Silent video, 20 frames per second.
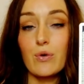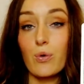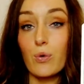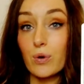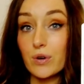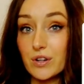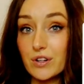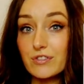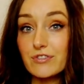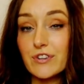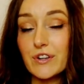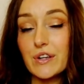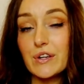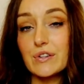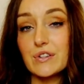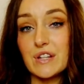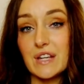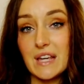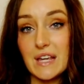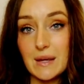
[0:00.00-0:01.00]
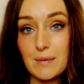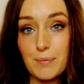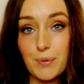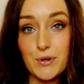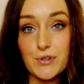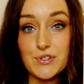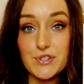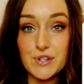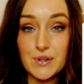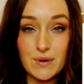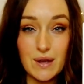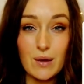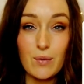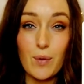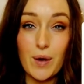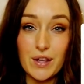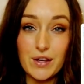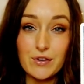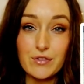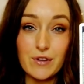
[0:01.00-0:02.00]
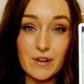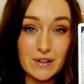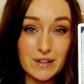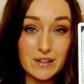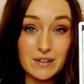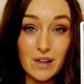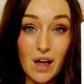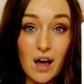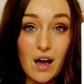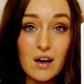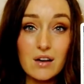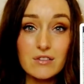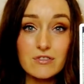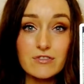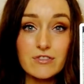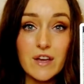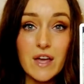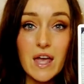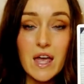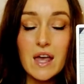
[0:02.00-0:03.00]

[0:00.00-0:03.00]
order for you to keep pursuing what you really love.